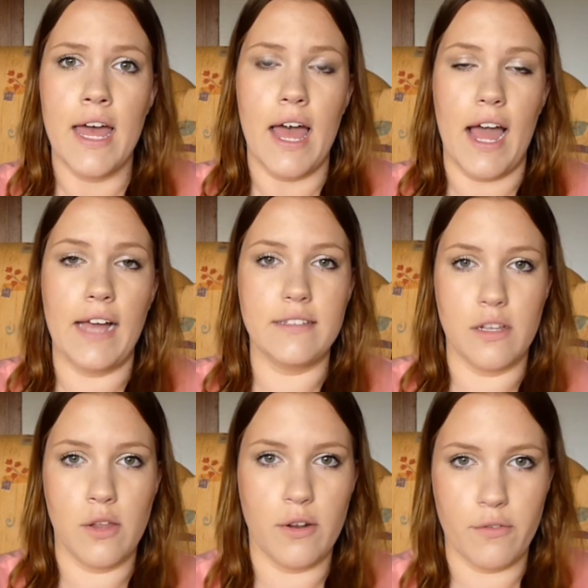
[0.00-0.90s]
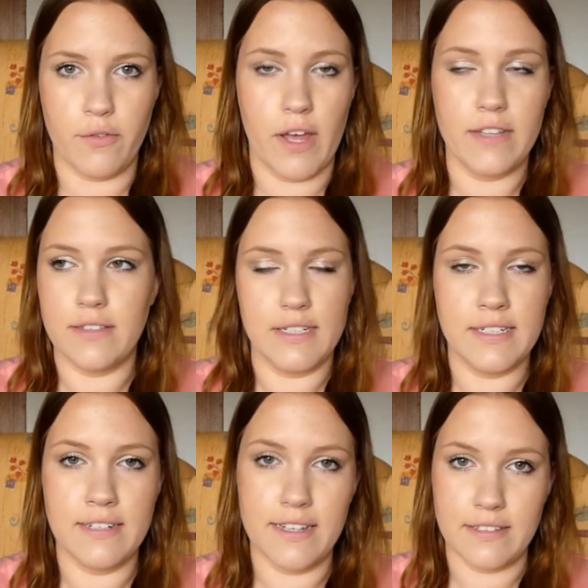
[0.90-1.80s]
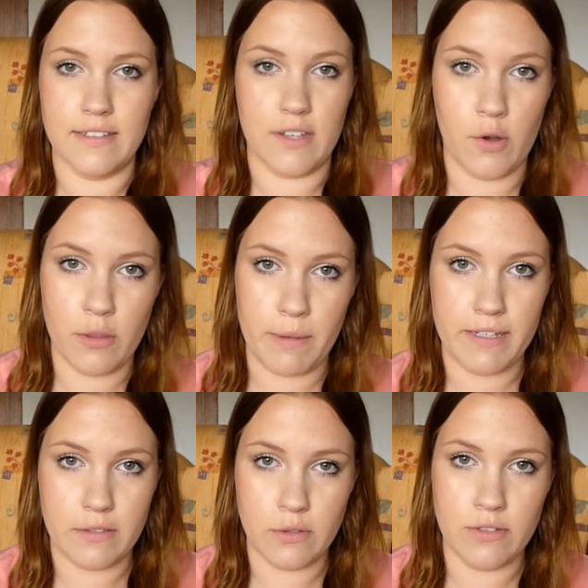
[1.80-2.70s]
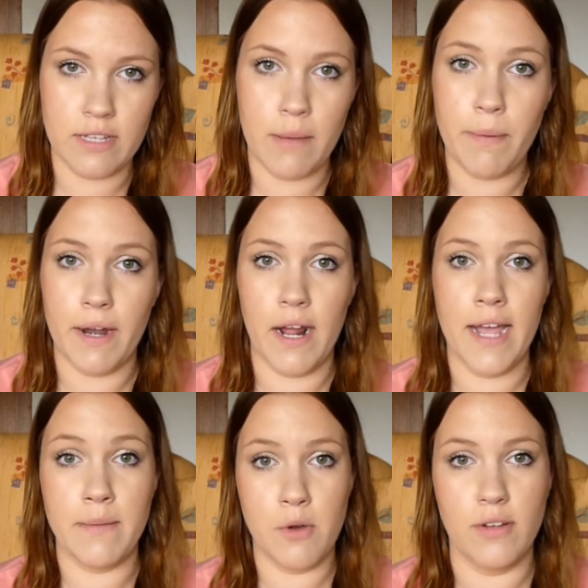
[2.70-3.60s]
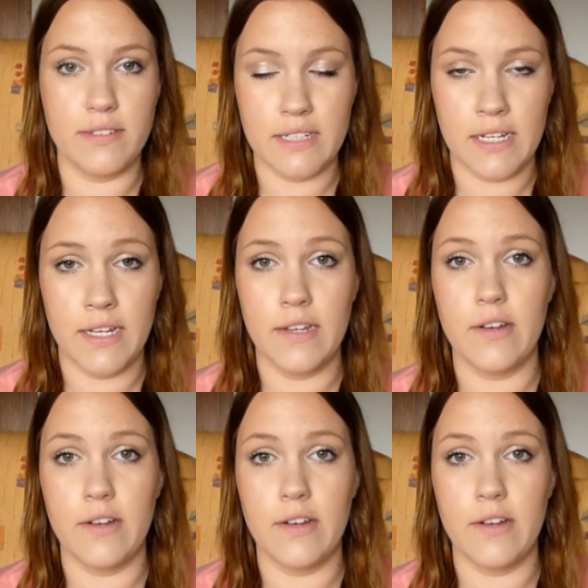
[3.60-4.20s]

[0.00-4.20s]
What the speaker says: as the contestants are on The Biggest Loser, but I am not skinny,